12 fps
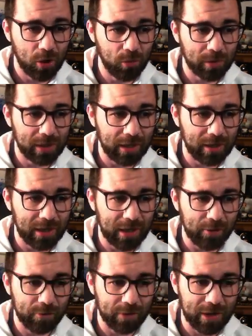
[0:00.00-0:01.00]
Goal kick
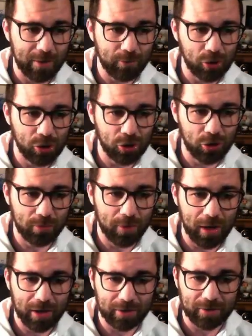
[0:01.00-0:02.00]
here for them.
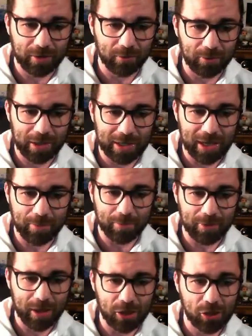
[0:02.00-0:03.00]
Schubert is going to regain
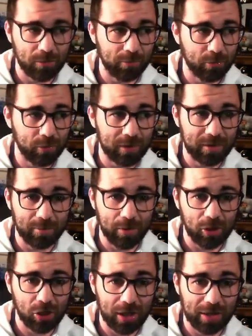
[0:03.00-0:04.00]
possession pretty
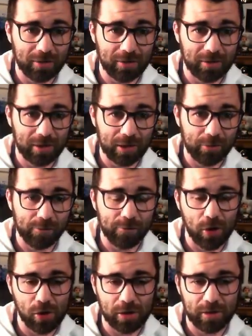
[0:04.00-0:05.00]
much instantly, and
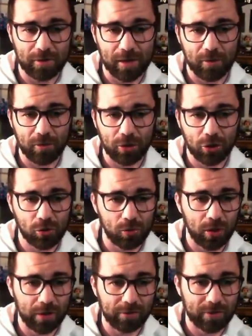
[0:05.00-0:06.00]
Funk is now going to
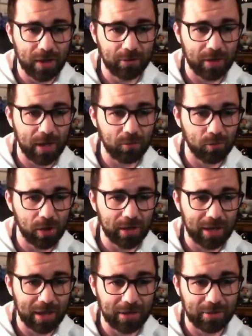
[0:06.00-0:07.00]
drive down that
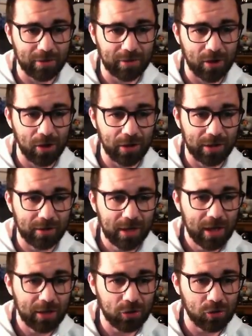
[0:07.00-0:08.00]
right-hand side
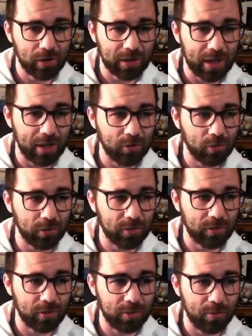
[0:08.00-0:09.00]
and try and get across
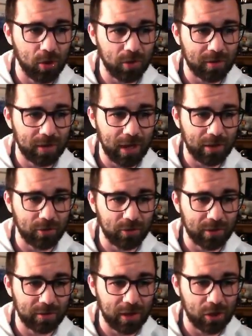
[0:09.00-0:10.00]
into the box. He has
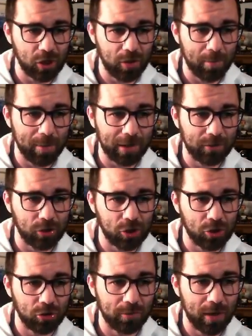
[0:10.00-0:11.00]
got it. Tetchahoa back to
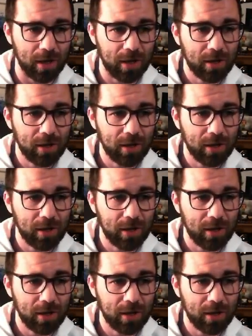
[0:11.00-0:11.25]
Schubert.